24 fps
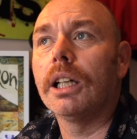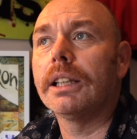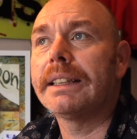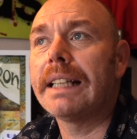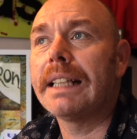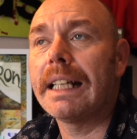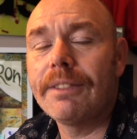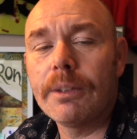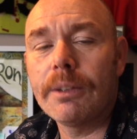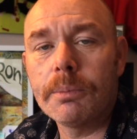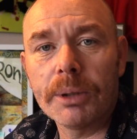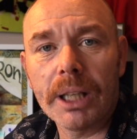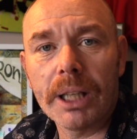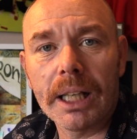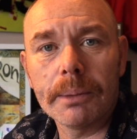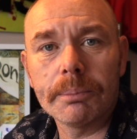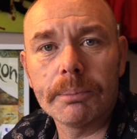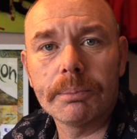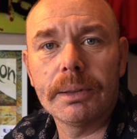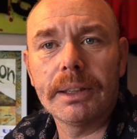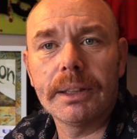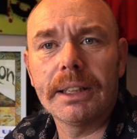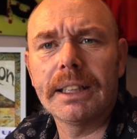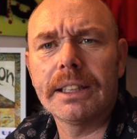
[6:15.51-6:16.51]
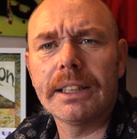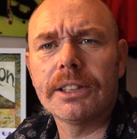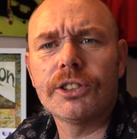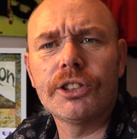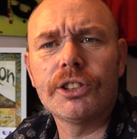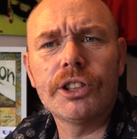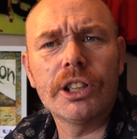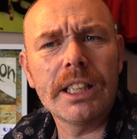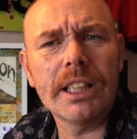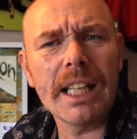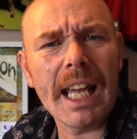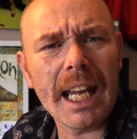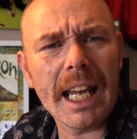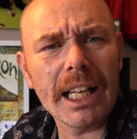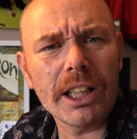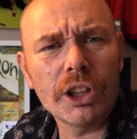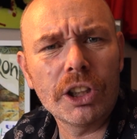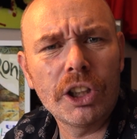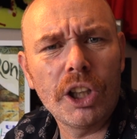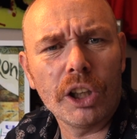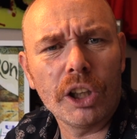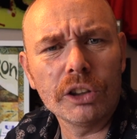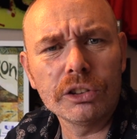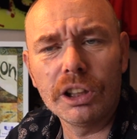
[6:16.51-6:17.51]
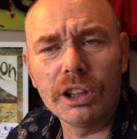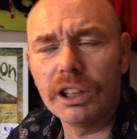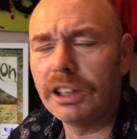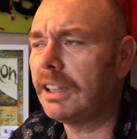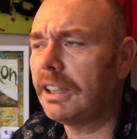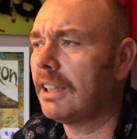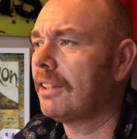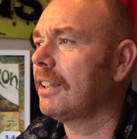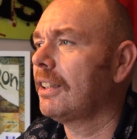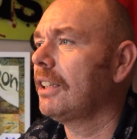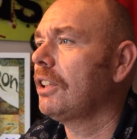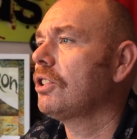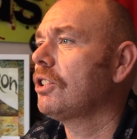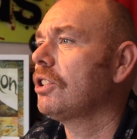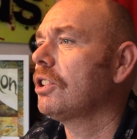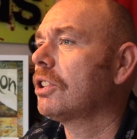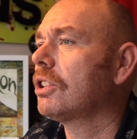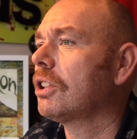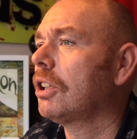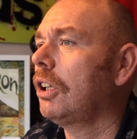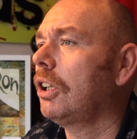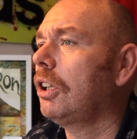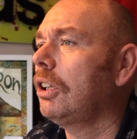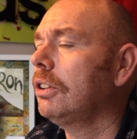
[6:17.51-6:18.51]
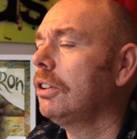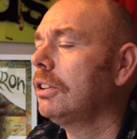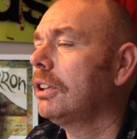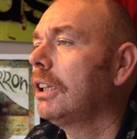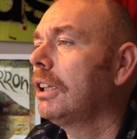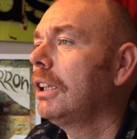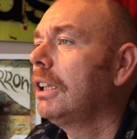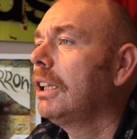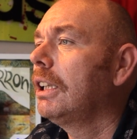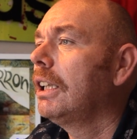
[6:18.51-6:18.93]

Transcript: Davy Bryant plays Jeanette Conlon, I think she's called.